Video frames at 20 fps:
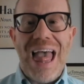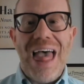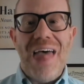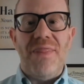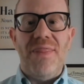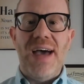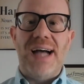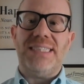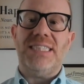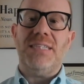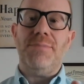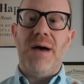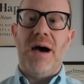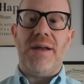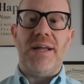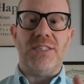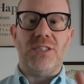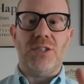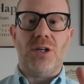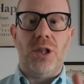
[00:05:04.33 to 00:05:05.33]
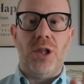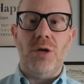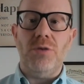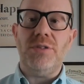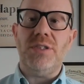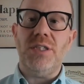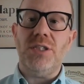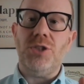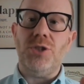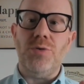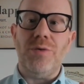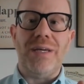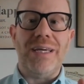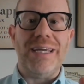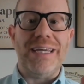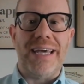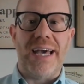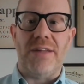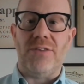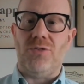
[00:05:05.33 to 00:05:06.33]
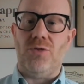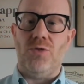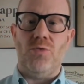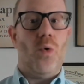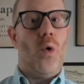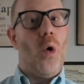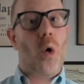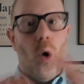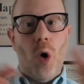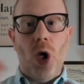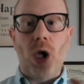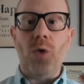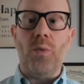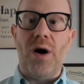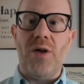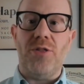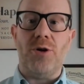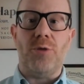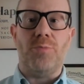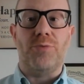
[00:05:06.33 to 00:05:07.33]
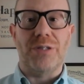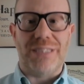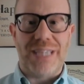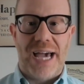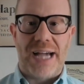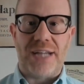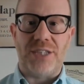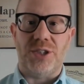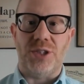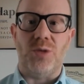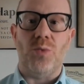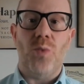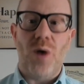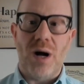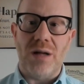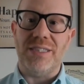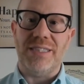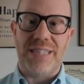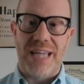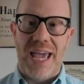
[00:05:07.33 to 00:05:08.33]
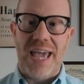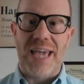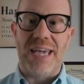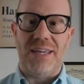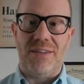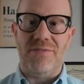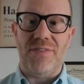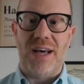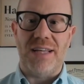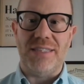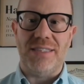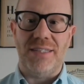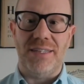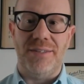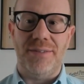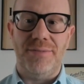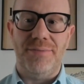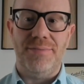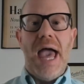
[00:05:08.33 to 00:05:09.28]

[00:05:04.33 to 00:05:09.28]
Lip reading: That's about as close as you can get to all-weather protection while staying invested.